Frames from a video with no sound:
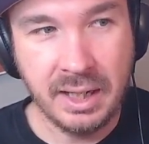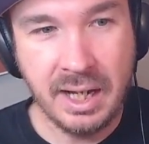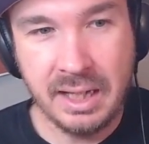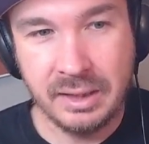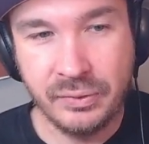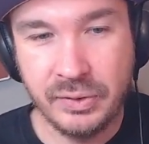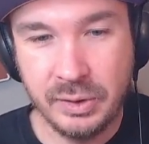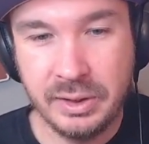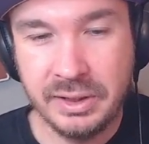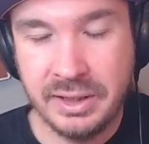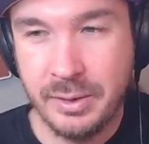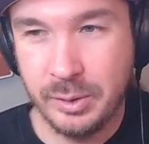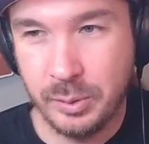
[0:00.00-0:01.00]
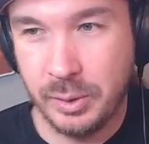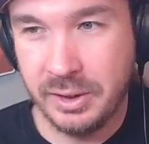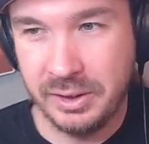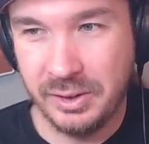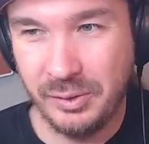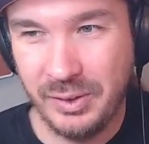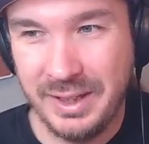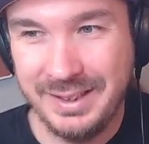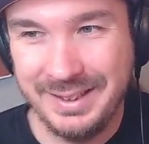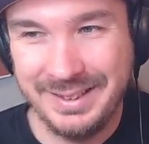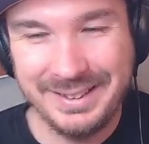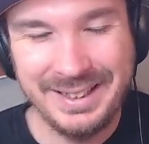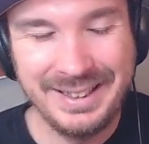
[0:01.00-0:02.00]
had a feeling they would want to defend it.